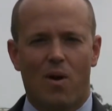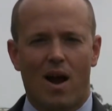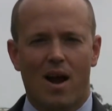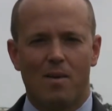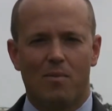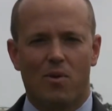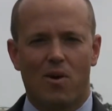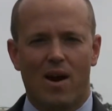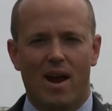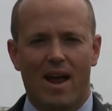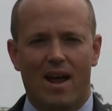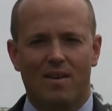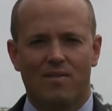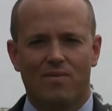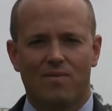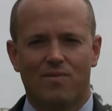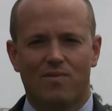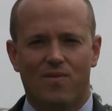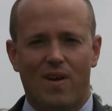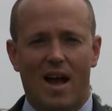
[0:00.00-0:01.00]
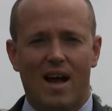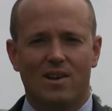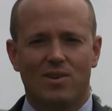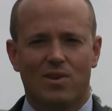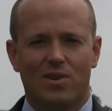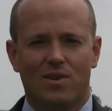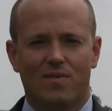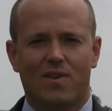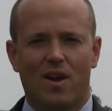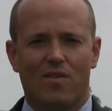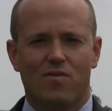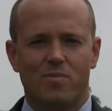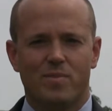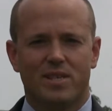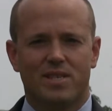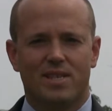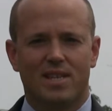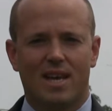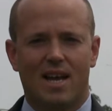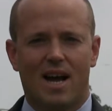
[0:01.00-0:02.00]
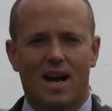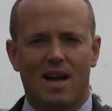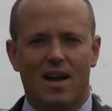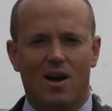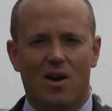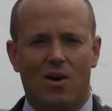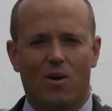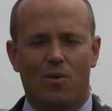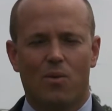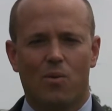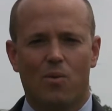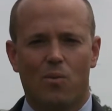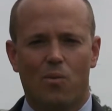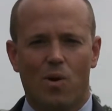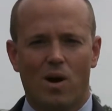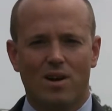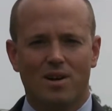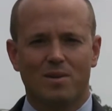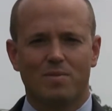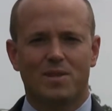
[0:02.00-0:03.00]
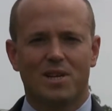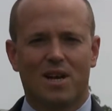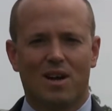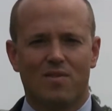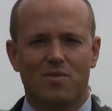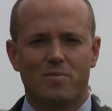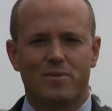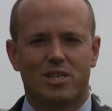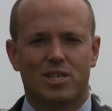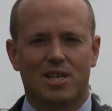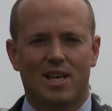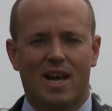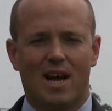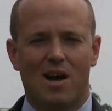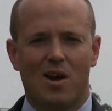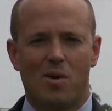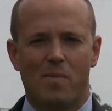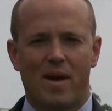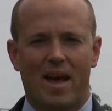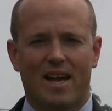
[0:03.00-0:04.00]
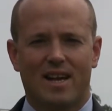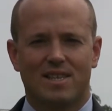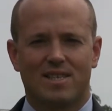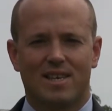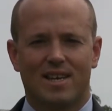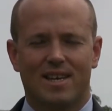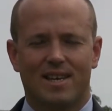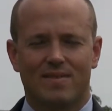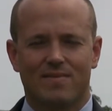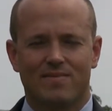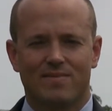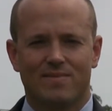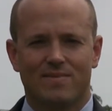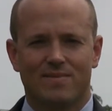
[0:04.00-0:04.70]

Brian Moran, founder of Government CIO. Welcome to Government CIO Magazine.